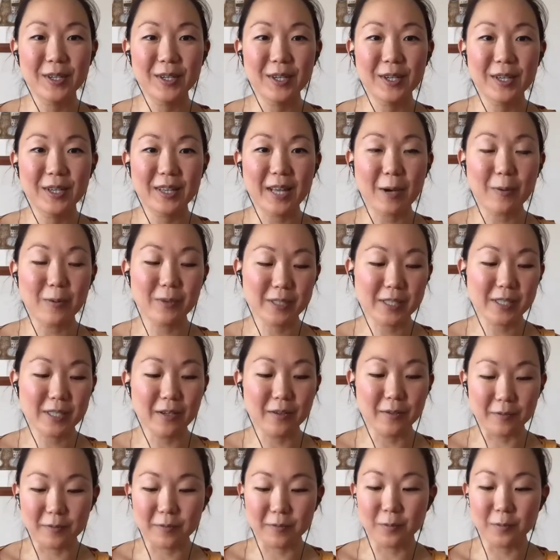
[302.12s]
that was kind
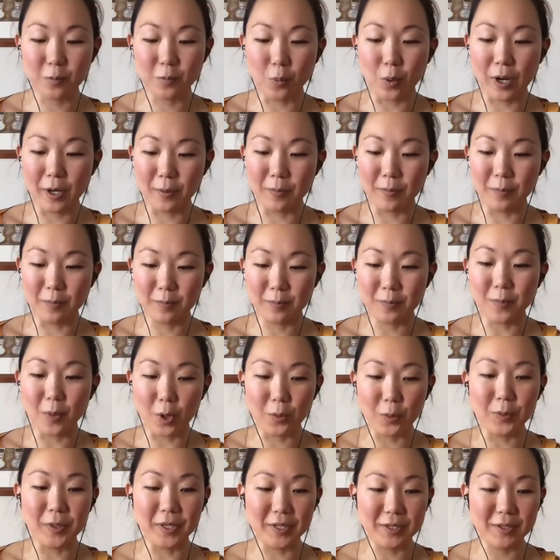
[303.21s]
of one
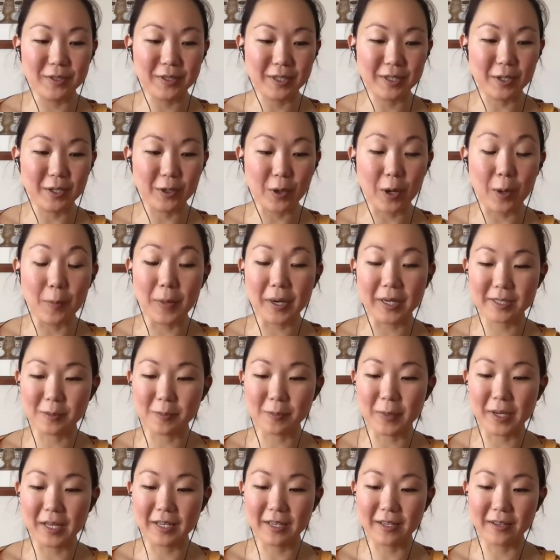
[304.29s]
moment, you know, amongst
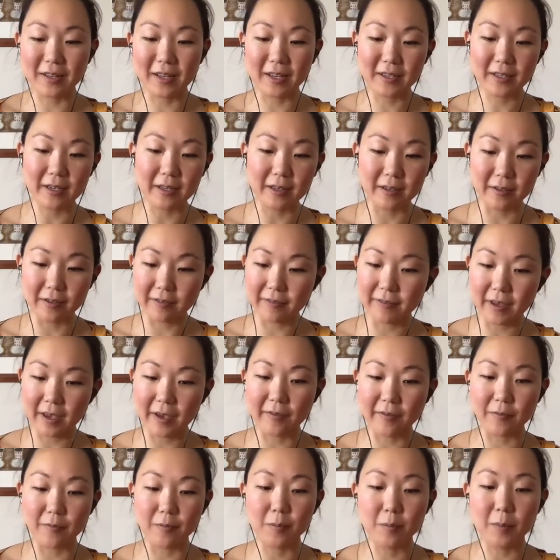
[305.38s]
many that kind of have
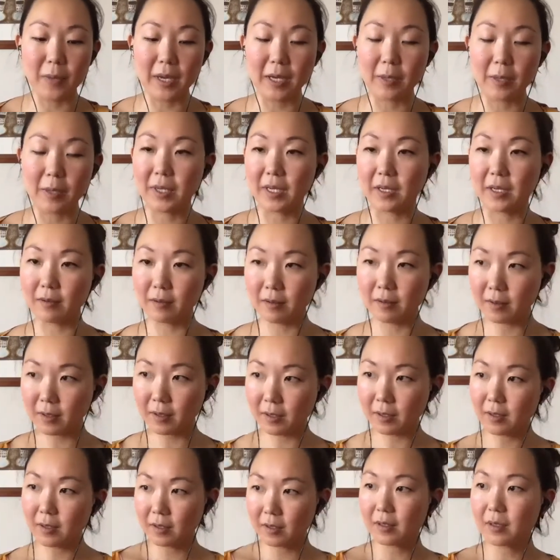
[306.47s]
made me
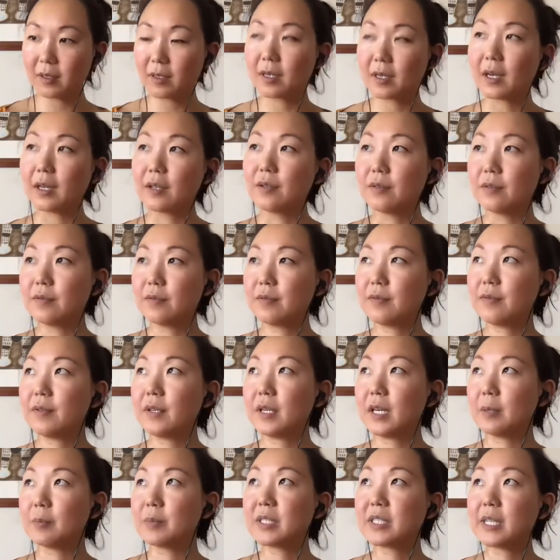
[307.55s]
kind of
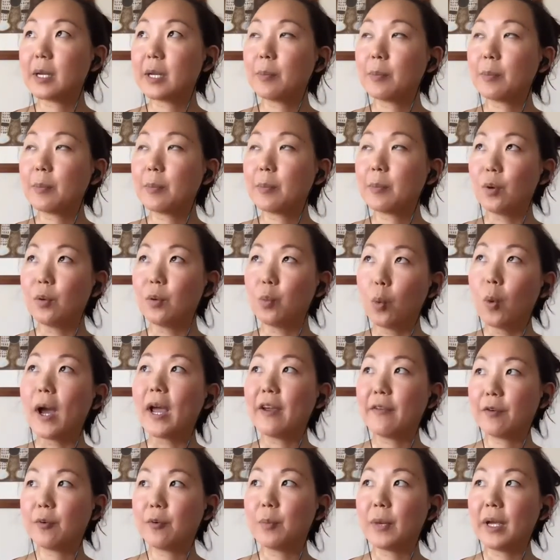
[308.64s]
step away
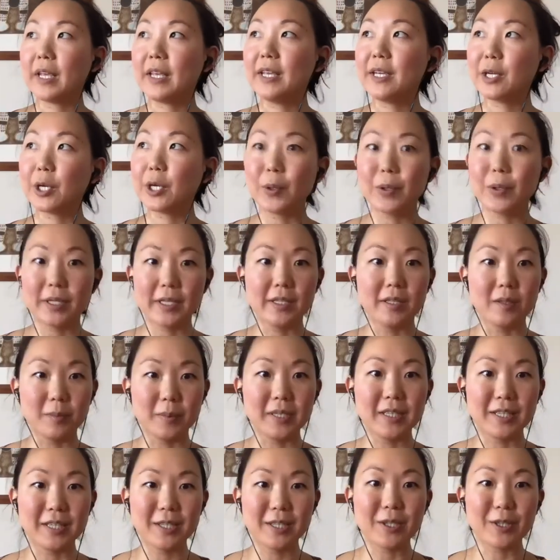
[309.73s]
from my ego a little bit,
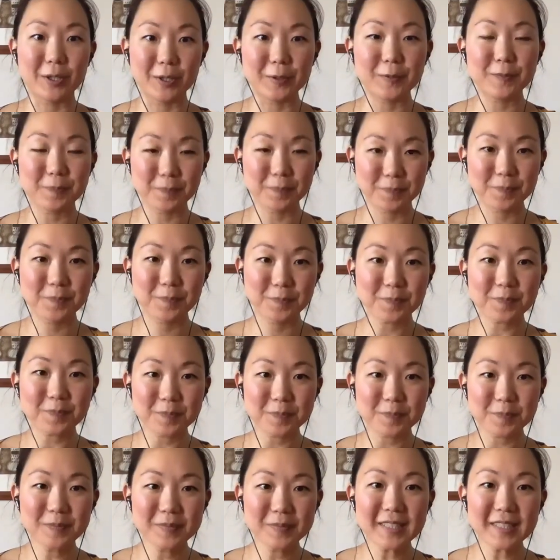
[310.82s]
you know.
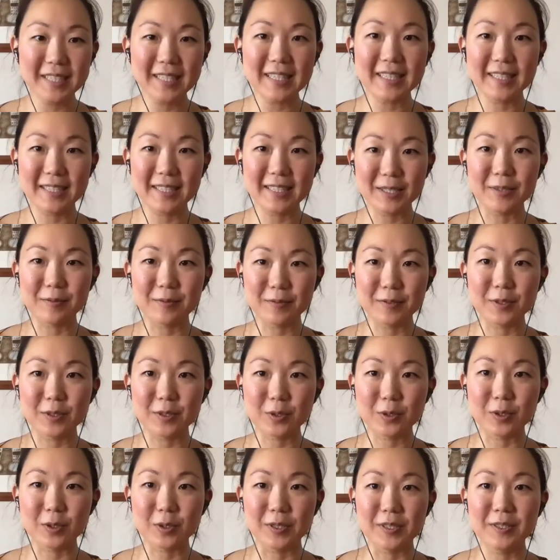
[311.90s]
Yeah, for
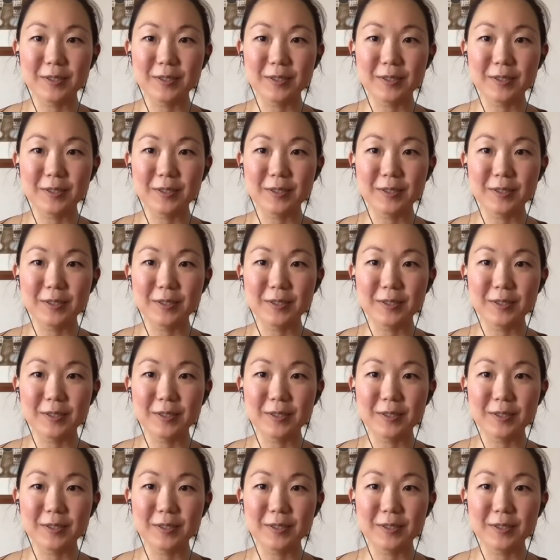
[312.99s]
sure.